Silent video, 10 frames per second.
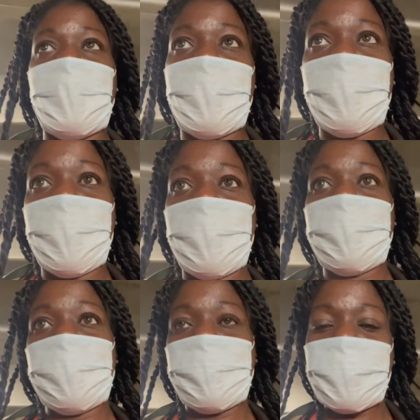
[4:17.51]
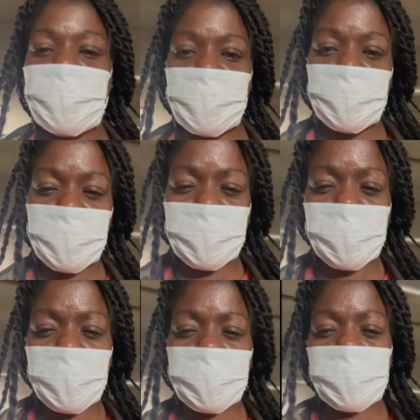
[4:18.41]
and I think she could
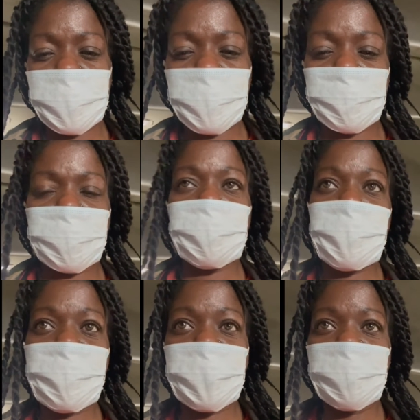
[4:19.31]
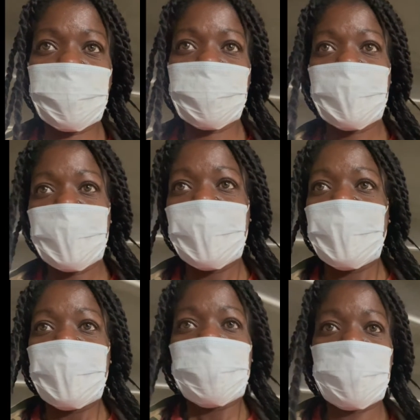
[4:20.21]
tell that I was nervous.
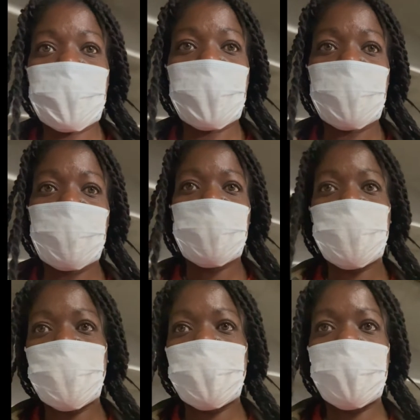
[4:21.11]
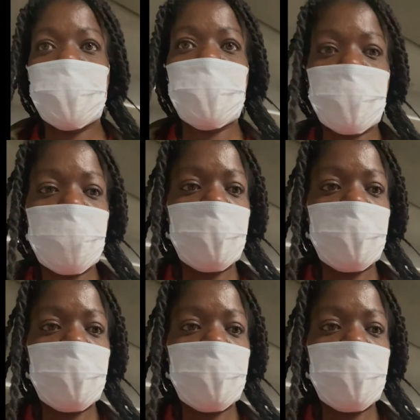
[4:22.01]
So she